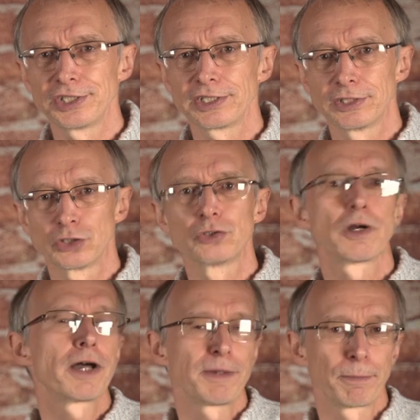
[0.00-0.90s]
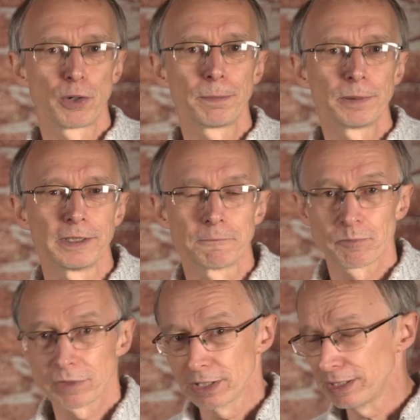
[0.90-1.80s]
it and to drive it properly.
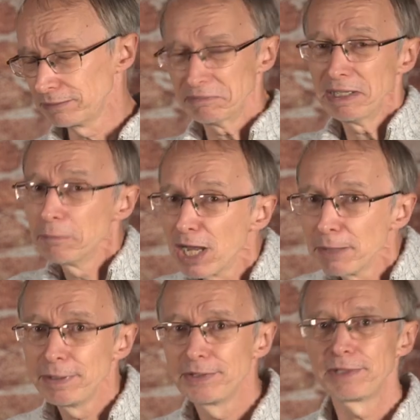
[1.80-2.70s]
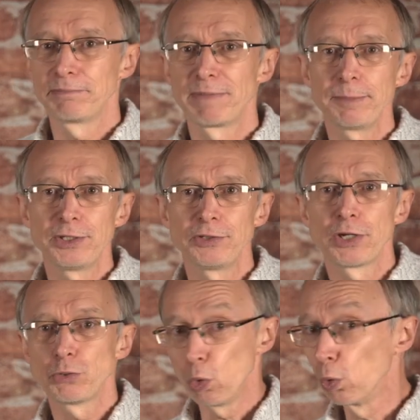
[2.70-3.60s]
And it might be that maybe you
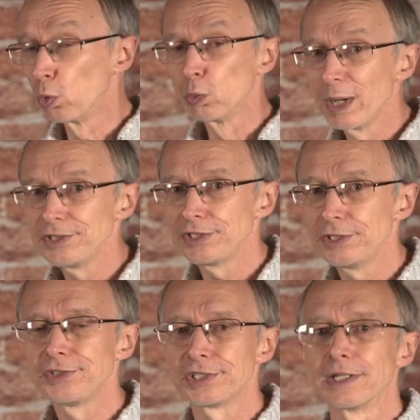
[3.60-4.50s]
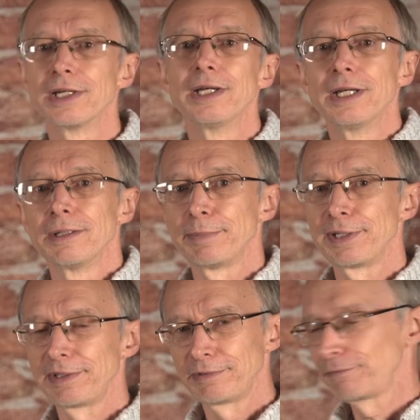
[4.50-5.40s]
don't always use it, but